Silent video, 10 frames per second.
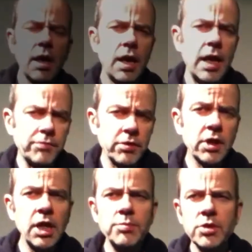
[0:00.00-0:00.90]
After
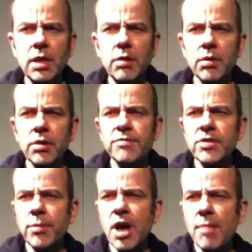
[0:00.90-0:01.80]
the clips I will give
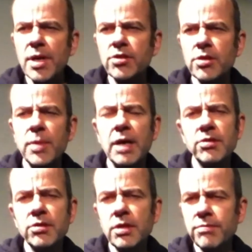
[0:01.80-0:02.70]
some comments
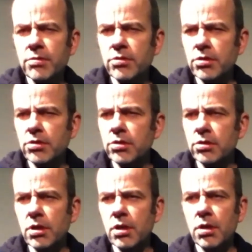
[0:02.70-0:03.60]
about the differences.